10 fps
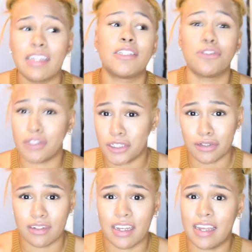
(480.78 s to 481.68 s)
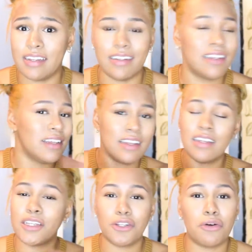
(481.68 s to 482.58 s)
that you can do it and
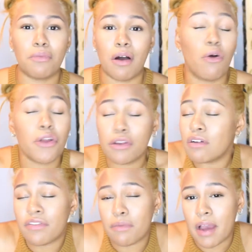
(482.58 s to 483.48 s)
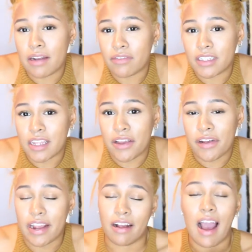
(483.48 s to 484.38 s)
you don't even mind risking
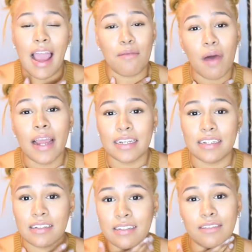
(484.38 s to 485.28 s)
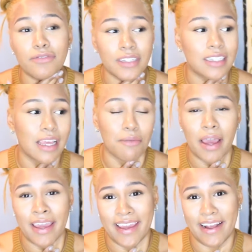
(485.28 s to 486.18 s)
your hair. I mind risking
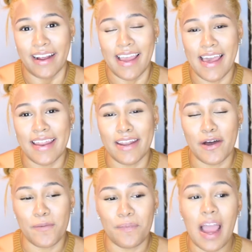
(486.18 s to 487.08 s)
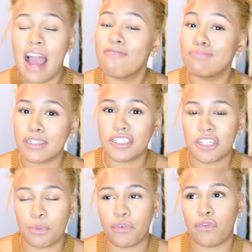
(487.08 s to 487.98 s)
my hair, and I have bleached
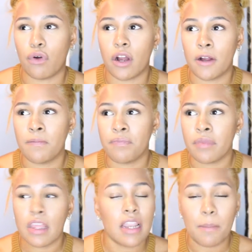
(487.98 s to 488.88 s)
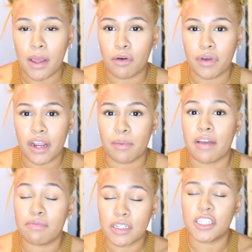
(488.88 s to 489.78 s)
it before. Not my own hair, but
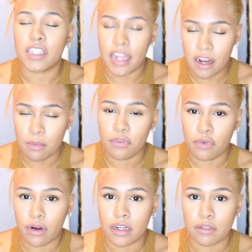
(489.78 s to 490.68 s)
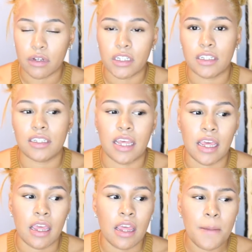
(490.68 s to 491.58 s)
I've bleached hair before is what I should
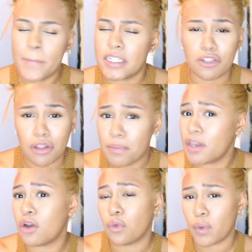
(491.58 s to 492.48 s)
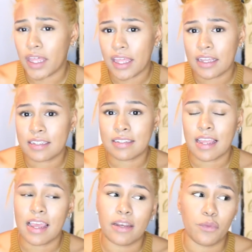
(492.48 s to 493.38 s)
say. But it's only been on wigs
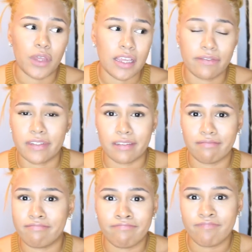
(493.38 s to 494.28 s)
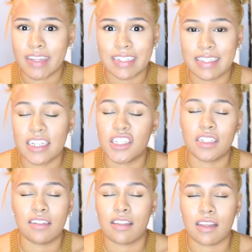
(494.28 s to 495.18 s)
and weaves and
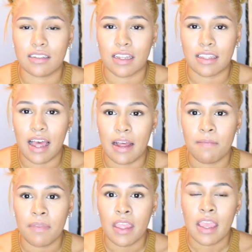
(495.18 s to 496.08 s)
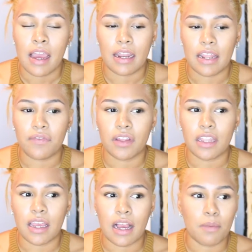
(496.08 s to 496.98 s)
extensions and things like that. And I feel
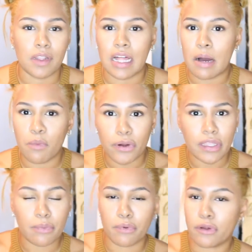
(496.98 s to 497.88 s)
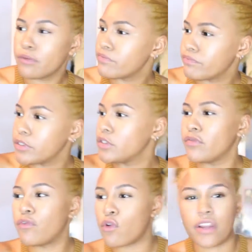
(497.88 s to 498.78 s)
like I'm a lot more liberal,
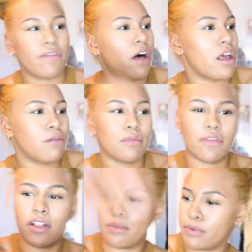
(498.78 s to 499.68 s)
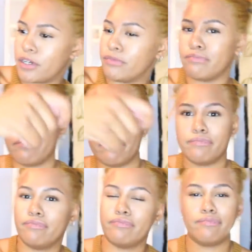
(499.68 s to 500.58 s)
using 40 volume developer
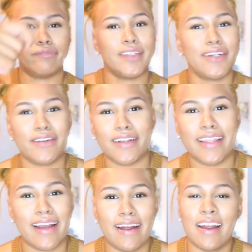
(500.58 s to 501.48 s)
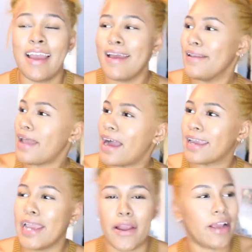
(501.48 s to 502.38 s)
here and there,
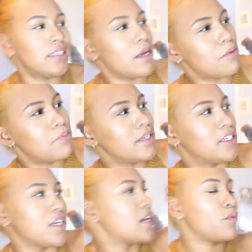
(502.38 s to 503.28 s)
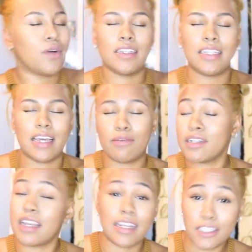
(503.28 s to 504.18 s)
not caring, double bleaching in one day,
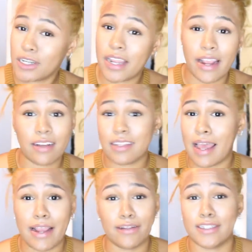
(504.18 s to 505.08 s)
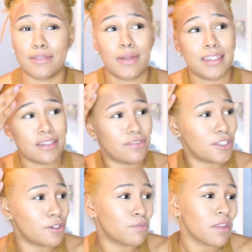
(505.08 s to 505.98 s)
and I should care because that hair is expensive
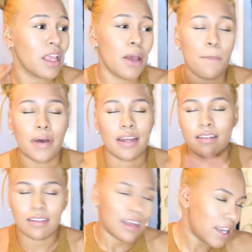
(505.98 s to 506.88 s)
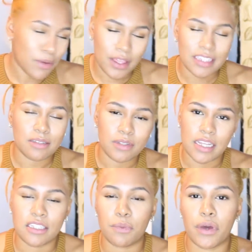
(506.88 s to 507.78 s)
too. But anyway, that's
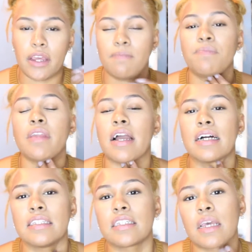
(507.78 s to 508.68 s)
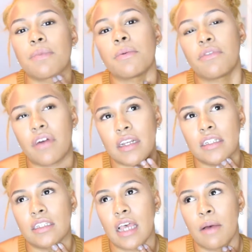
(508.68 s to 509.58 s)
besides the point. I got to skip the
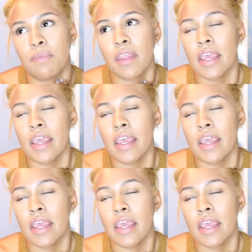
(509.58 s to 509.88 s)
Pravana step,